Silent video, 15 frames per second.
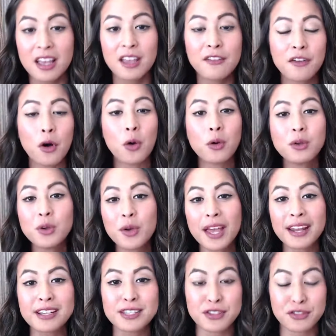If all you
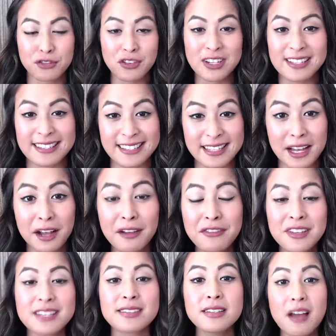get is free stuff,
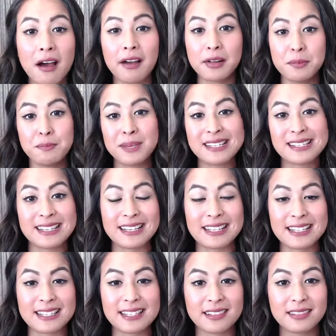it's not a
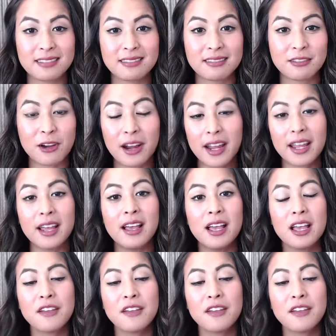business, right?